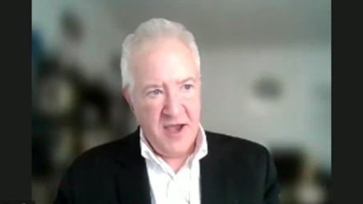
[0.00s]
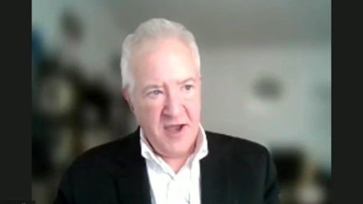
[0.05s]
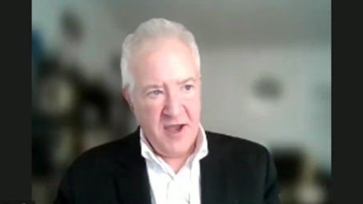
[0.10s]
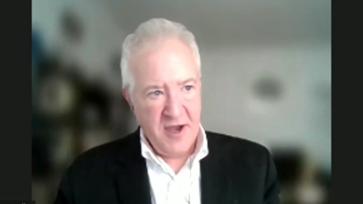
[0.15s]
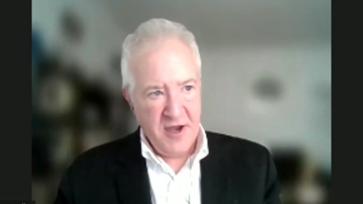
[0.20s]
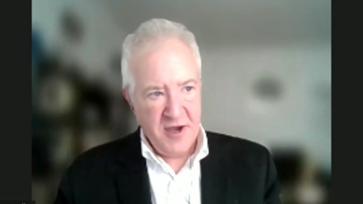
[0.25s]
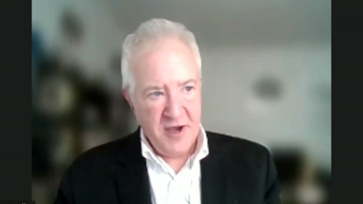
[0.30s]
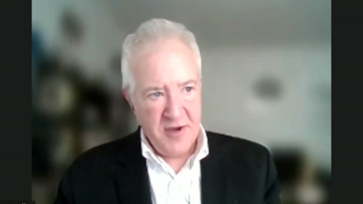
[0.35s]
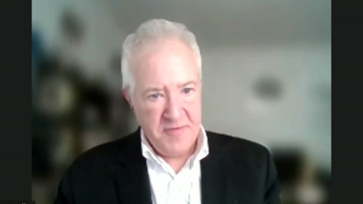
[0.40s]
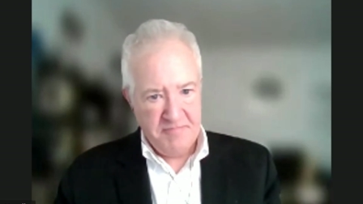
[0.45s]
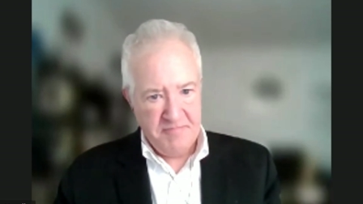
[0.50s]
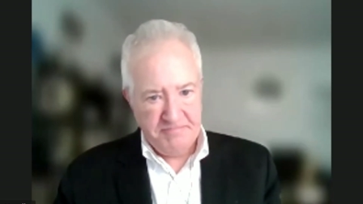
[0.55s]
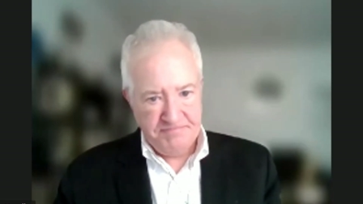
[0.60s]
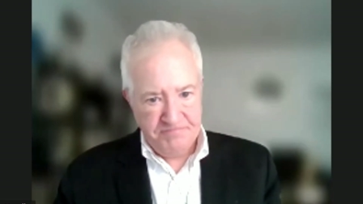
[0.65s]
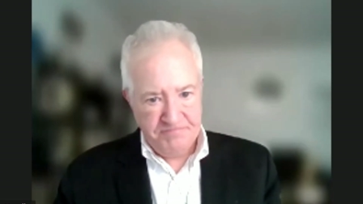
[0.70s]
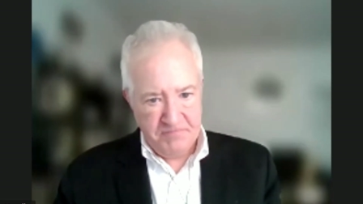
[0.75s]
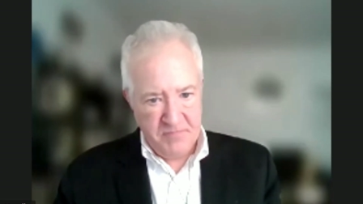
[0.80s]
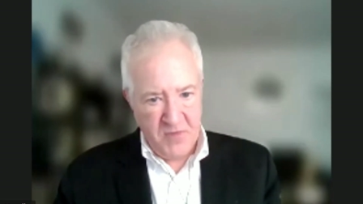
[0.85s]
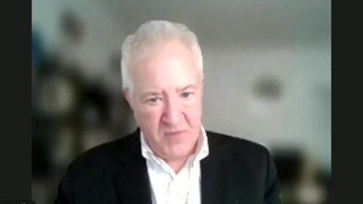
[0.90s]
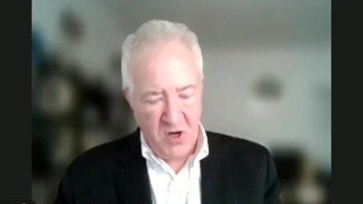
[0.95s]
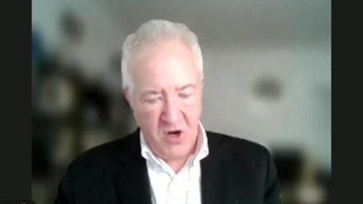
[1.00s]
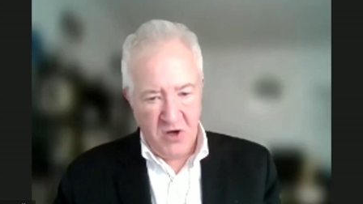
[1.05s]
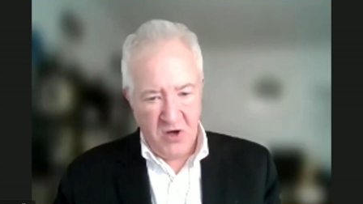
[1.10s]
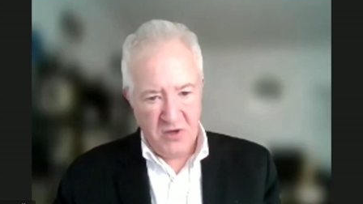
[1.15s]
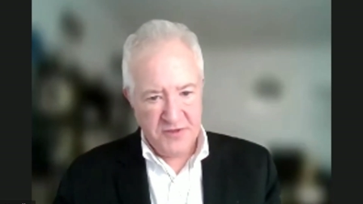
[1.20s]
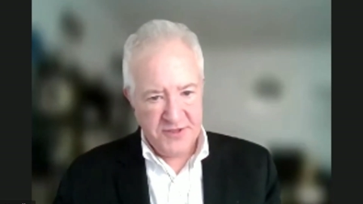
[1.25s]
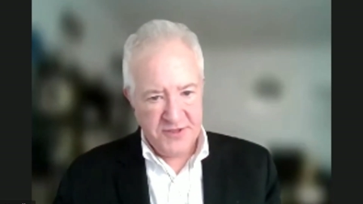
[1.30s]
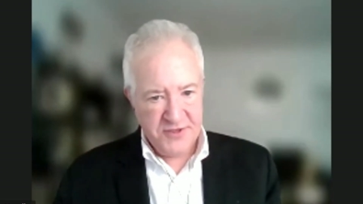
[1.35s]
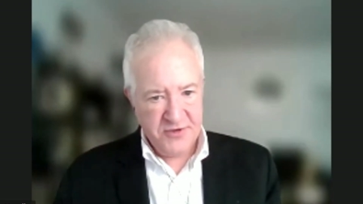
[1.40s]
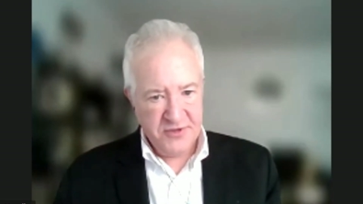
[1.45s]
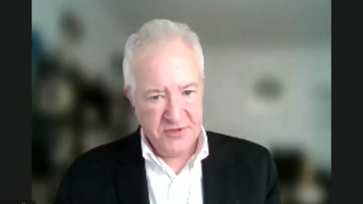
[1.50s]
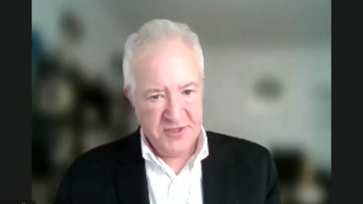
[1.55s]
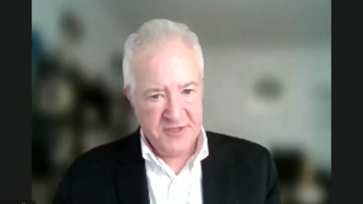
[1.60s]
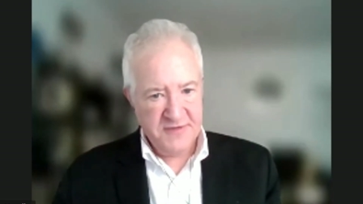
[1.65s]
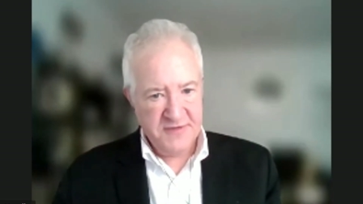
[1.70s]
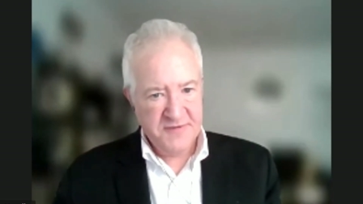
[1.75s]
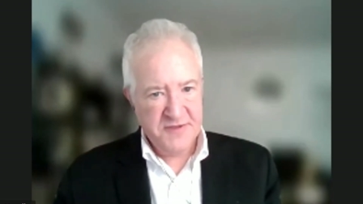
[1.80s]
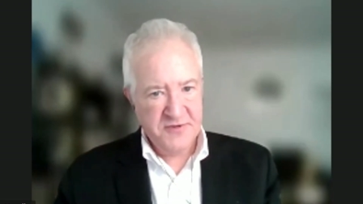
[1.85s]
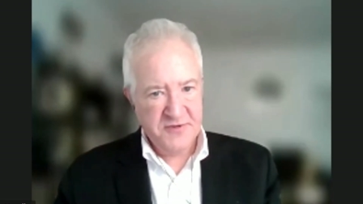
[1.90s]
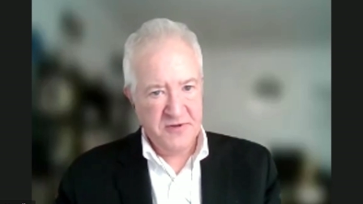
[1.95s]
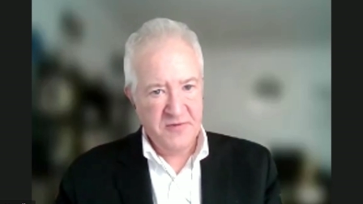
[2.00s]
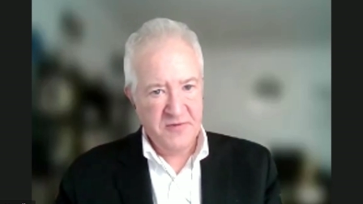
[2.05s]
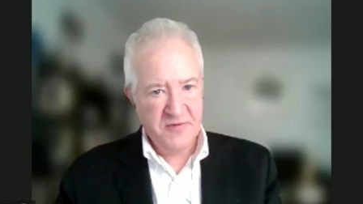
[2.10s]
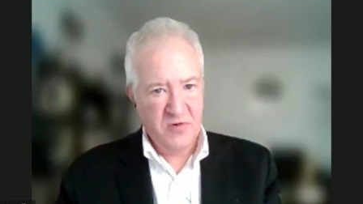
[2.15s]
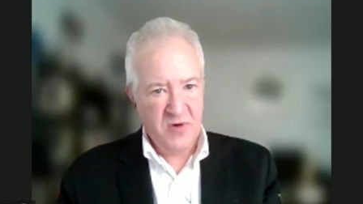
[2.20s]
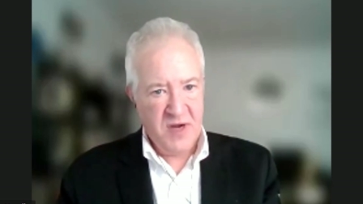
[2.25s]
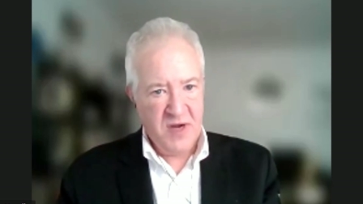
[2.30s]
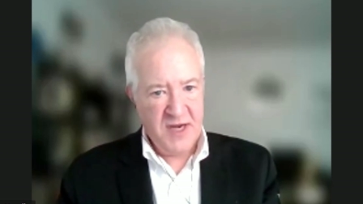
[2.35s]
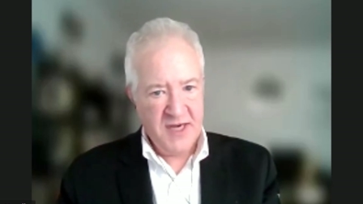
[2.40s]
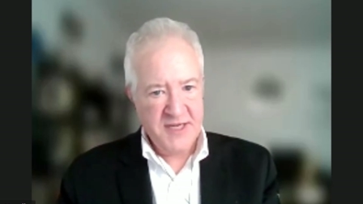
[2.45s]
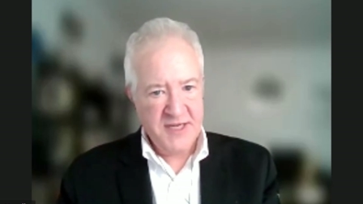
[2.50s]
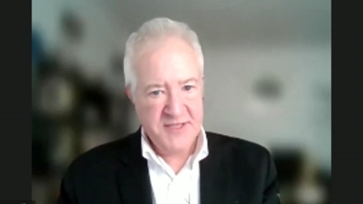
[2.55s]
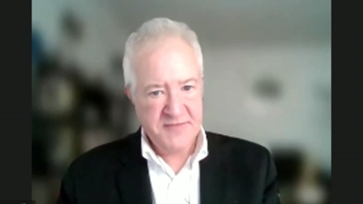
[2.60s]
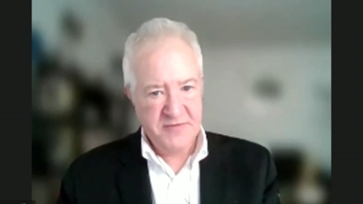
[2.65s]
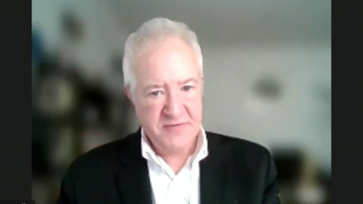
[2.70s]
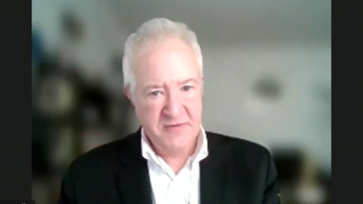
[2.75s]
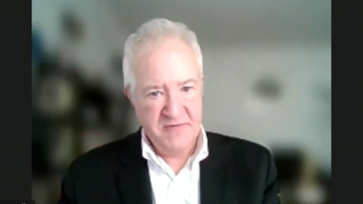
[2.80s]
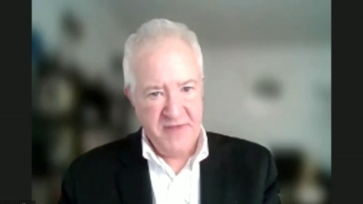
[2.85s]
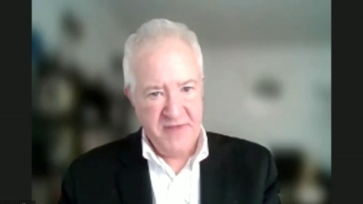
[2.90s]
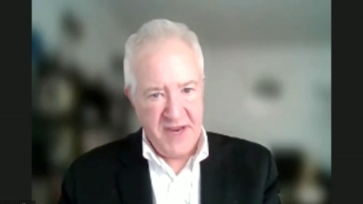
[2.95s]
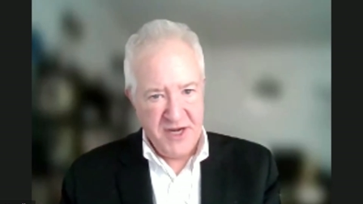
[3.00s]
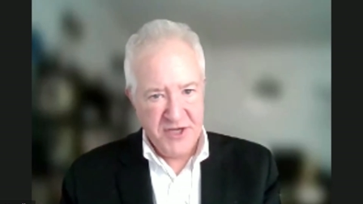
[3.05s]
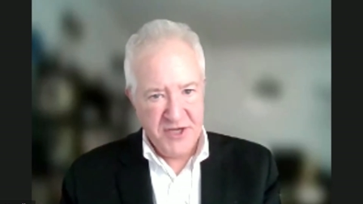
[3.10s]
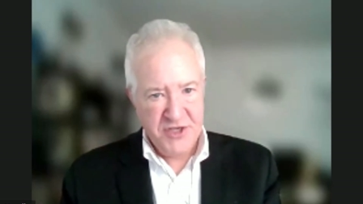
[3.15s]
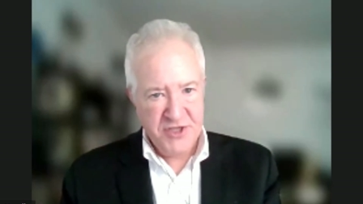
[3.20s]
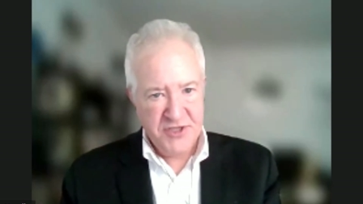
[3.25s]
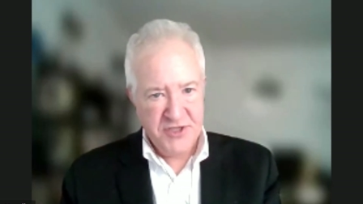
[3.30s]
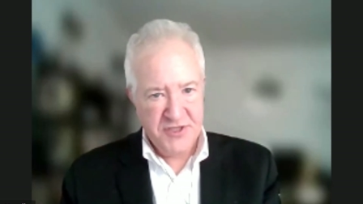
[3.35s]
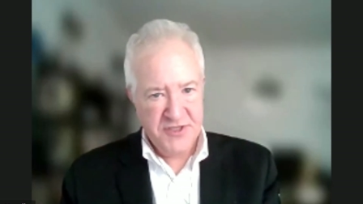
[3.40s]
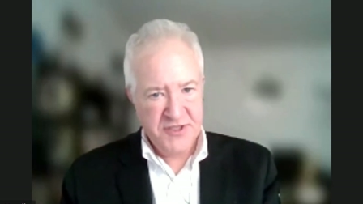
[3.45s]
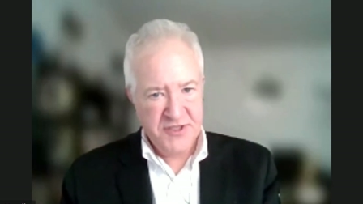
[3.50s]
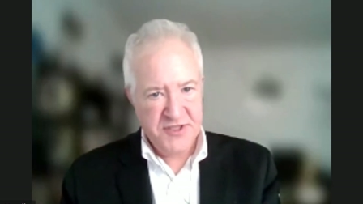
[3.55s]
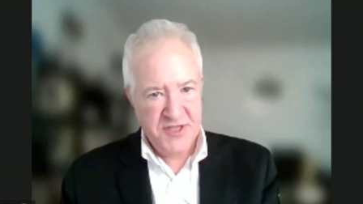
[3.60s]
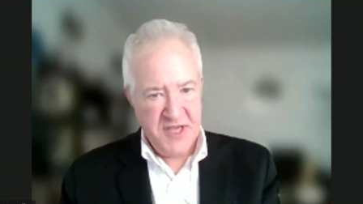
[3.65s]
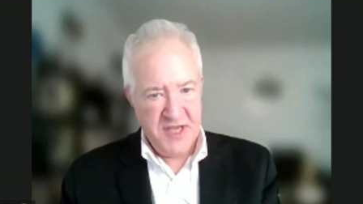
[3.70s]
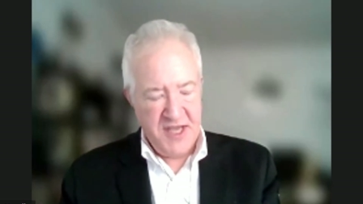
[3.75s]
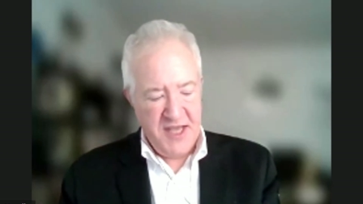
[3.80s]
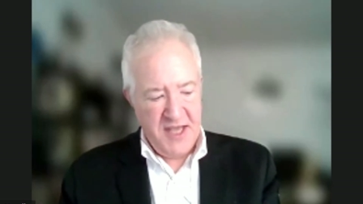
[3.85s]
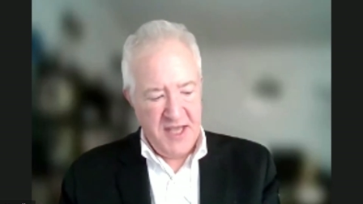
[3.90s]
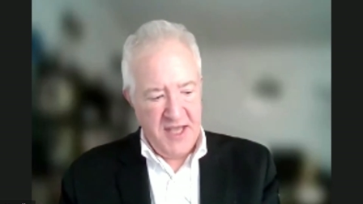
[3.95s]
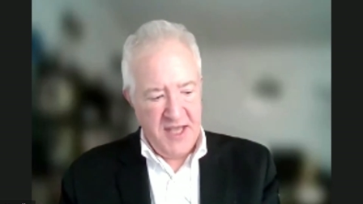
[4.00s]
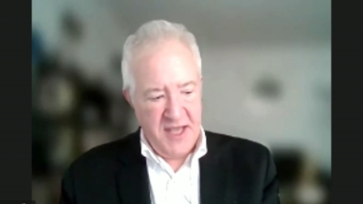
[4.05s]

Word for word: um, all sorts of sort of cries for vengeance.